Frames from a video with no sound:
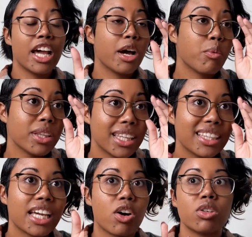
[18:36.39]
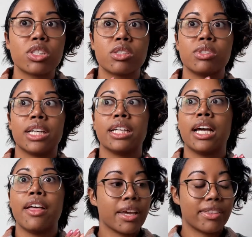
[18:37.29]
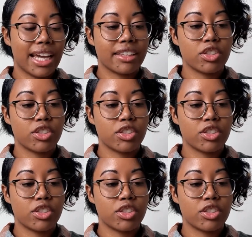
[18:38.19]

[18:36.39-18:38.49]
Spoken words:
And one thing they also did, they had